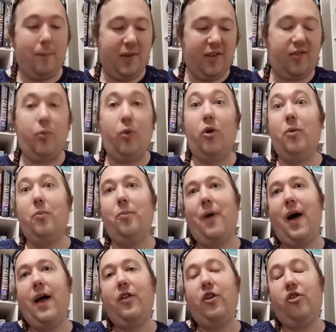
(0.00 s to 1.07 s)
Mistborn
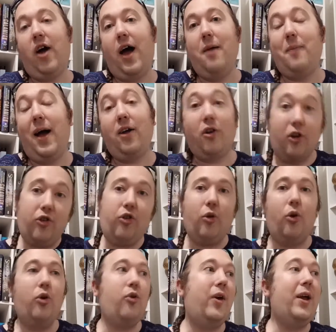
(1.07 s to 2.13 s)
by the time I got to
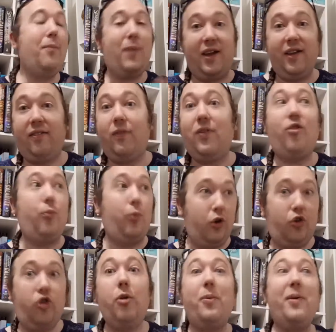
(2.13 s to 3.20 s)
ordering because of this
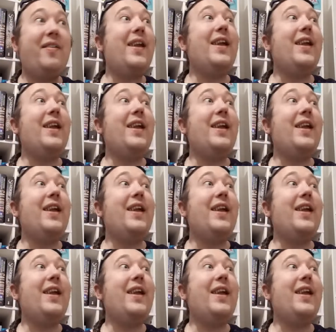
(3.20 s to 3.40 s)
booktuber's